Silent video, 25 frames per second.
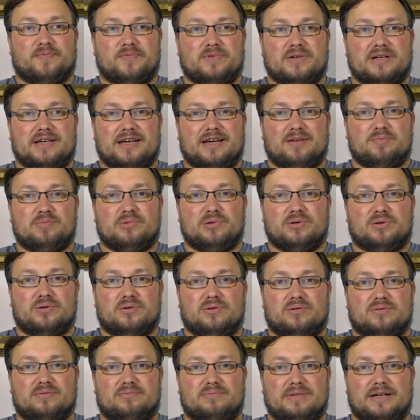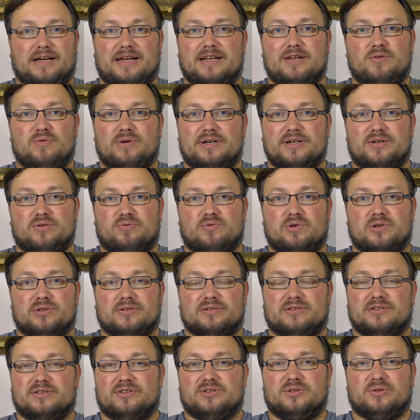cable any way you
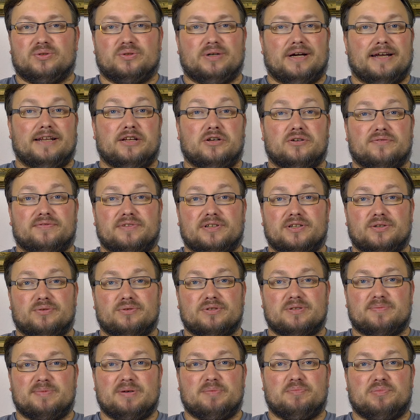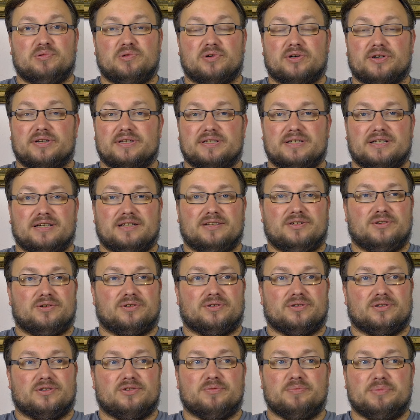want to any of the USB ports, and
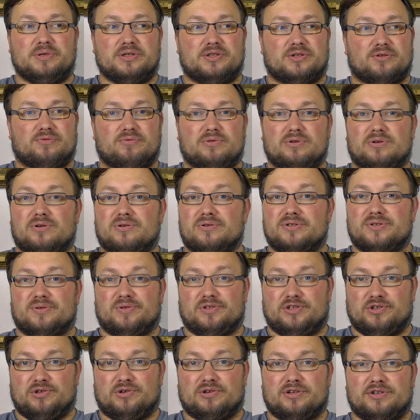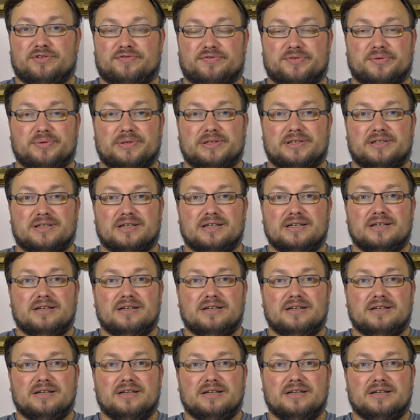your computer will also charge through it.